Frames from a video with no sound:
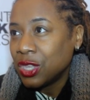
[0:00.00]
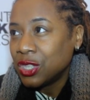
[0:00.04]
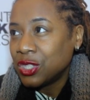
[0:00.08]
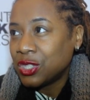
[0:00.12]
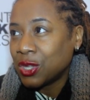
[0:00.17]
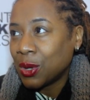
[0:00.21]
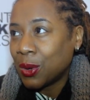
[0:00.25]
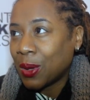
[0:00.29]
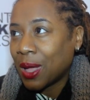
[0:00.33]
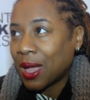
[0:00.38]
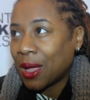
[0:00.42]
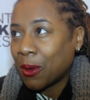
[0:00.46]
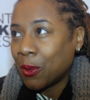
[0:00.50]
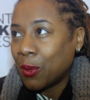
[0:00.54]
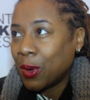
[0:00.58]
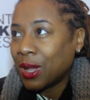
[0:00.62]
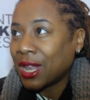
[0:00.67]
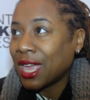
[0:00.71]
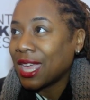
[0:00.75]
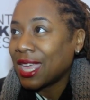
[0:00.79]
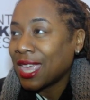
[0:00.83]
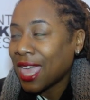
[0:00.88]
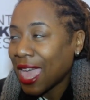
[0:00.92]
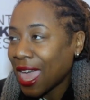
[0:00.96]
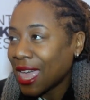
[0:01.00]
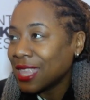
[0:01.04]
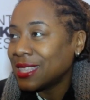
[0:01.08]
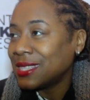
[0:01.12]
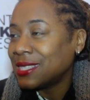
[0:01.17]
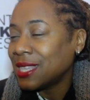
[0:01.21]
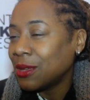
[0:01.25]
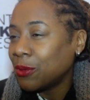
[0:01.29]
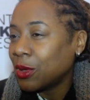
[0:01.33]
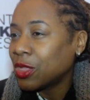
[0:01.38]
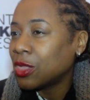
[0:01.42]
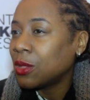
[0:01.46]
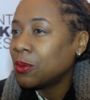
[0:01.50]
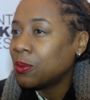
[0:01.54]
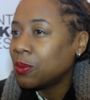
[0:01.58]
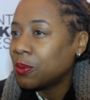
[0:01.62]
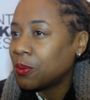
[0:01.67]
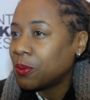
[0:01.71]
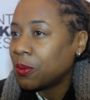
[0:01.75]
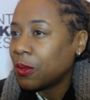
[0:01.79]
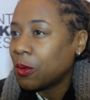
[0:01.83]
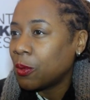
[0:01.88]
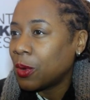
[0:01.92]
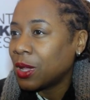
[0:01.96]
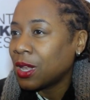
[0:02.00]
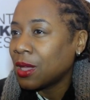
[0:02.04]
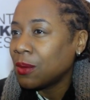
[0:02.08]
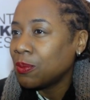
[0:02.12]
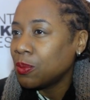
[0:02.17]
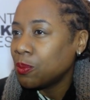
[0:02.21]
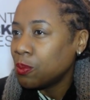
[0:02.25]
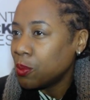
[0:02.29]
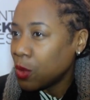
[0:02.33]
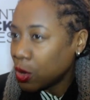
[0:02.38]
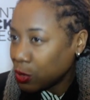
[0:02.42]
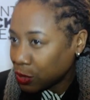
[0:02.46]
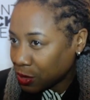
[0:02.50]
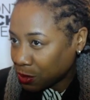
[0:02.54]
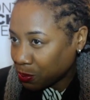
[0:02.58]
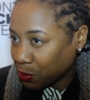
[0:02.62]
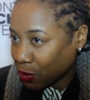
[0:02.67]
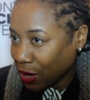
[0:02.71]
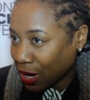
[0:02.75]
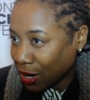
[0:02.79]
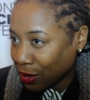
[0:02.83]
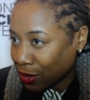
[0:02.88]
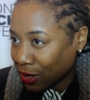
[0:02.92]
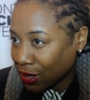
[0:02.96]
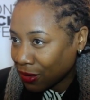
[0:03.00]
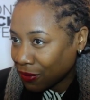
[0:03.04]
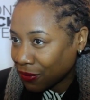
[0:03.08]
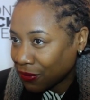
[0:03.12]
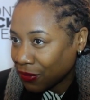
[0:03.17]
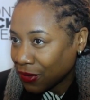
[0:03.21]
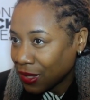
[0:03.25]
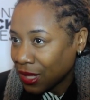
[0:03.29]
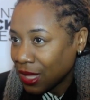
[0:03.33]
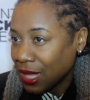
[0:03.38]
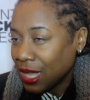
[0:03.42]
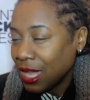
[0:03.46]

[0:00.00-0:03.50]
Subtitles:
So what I can say, what I'm most proud of,